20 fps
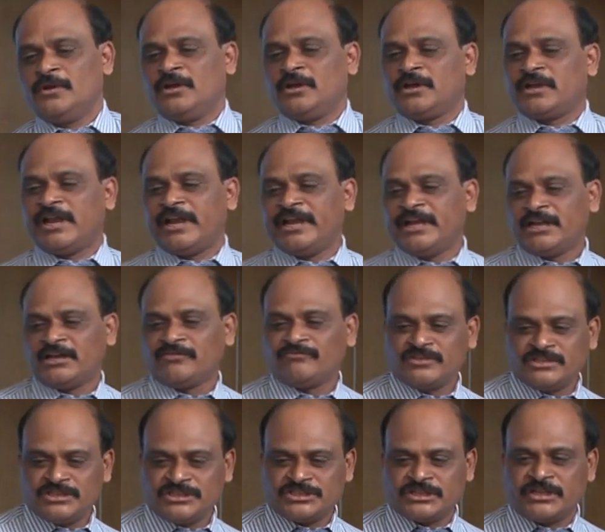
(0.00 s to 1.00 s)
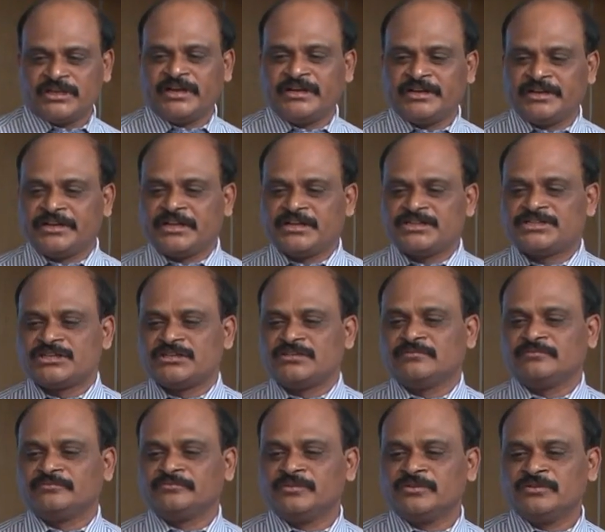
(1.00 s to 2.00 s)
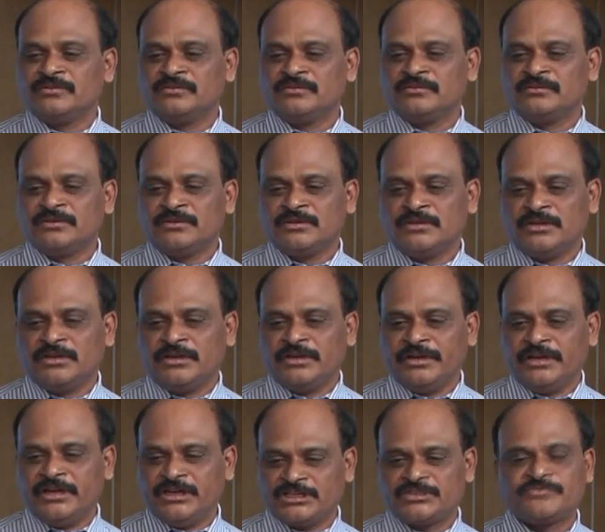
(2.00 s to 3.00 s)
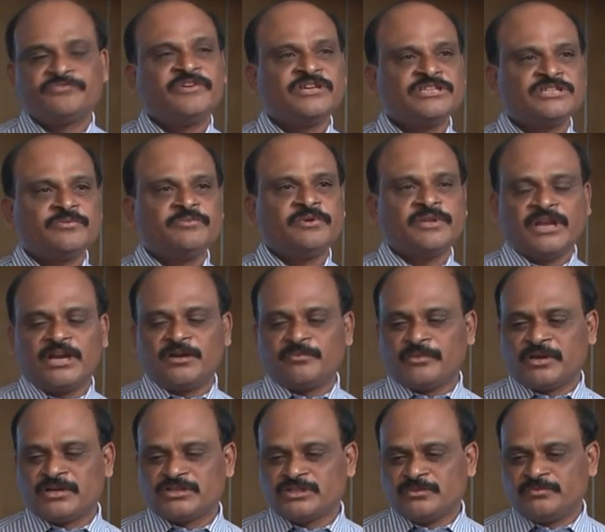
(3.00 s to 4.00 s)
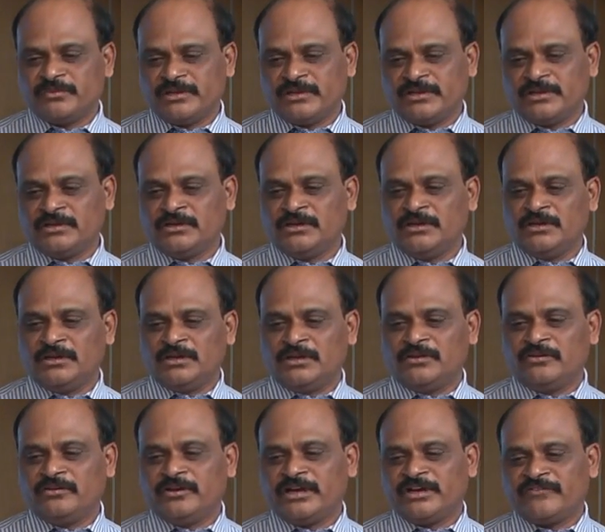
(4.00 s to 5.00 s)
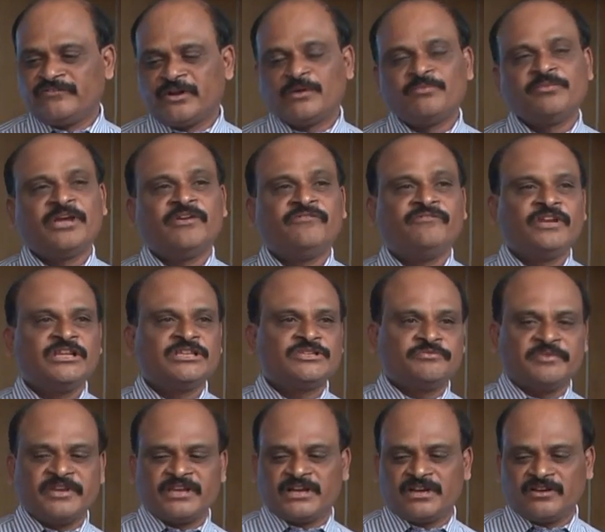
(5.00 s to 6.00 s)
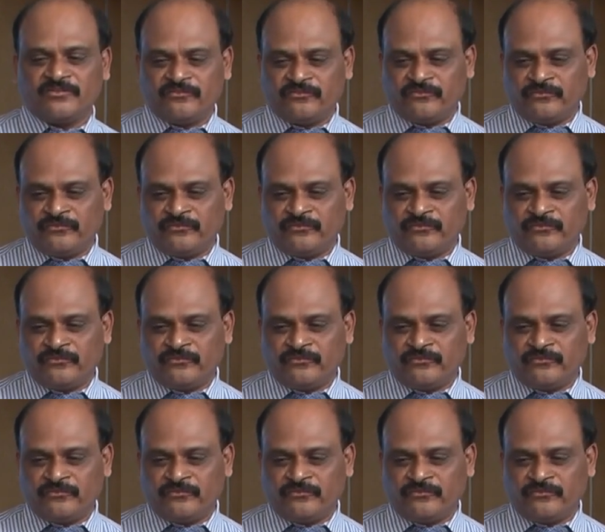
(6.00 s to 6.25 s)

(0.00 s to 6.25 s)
Client acquisition and retention. it's feasible and possible to get from every sphere of